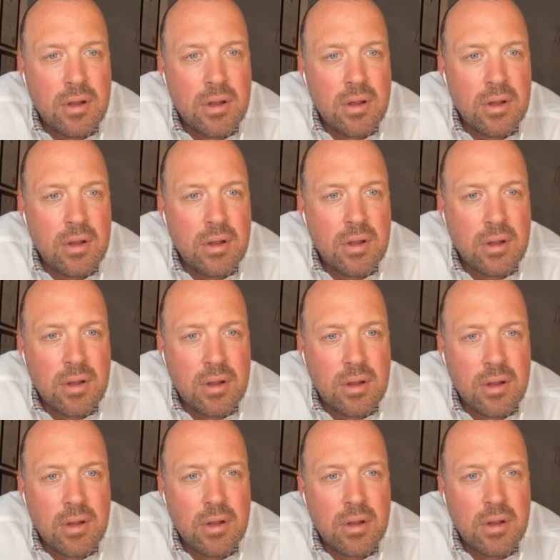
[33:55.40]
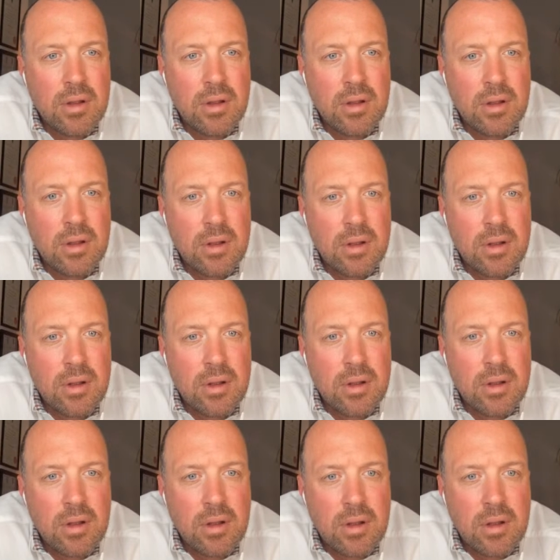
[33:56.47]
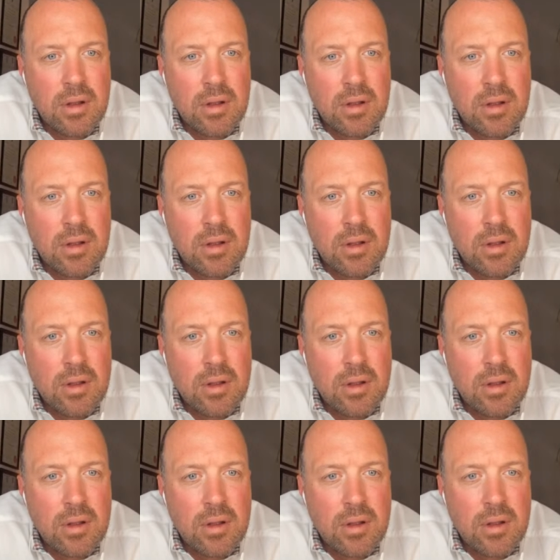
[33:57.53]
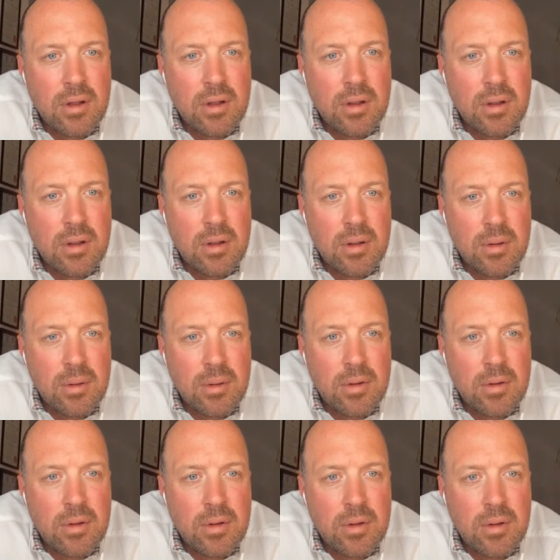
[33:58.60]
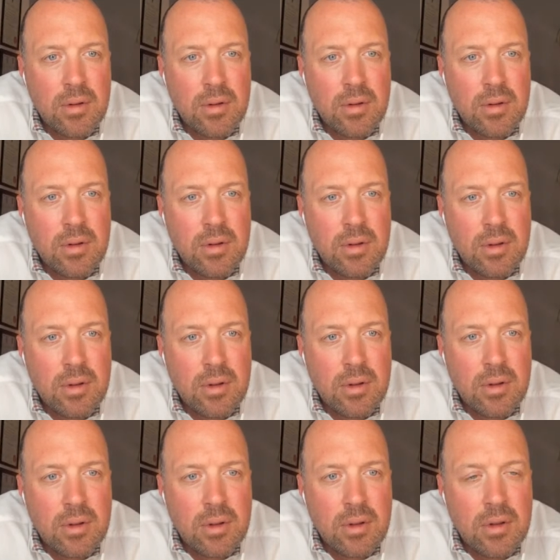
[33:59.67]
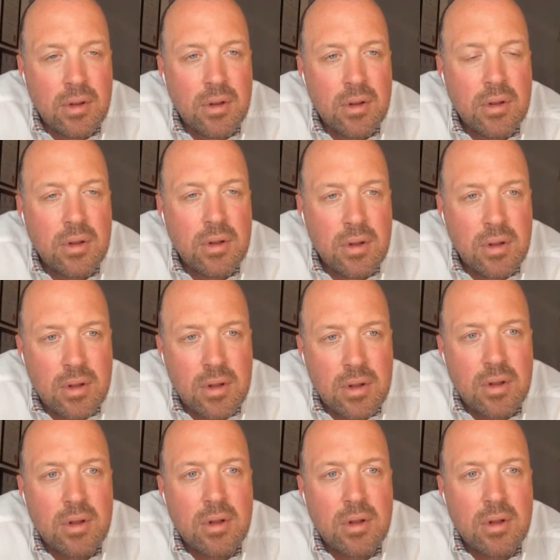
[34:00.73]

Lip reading: No words are spoken by the person on screen.